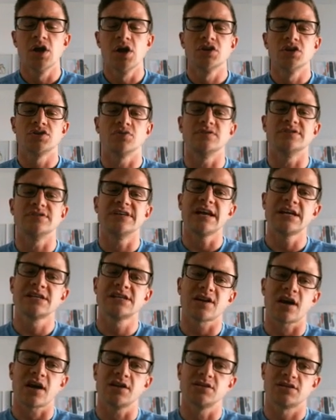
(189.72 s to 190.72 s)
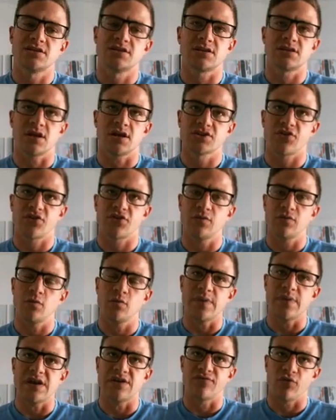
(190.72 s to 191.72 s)
So zinc sunscreen
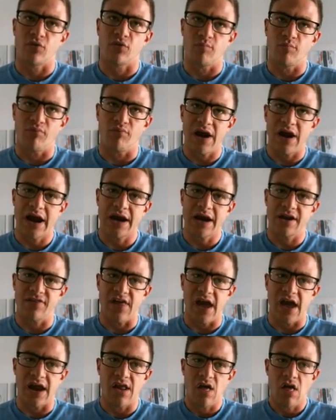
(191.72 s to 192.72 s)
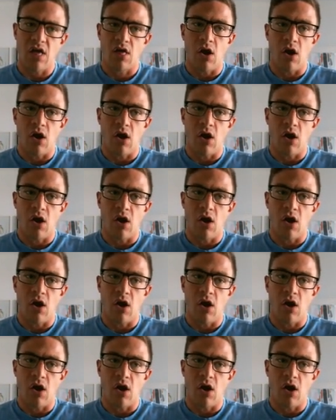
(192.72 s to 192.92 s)
would be for a brand that,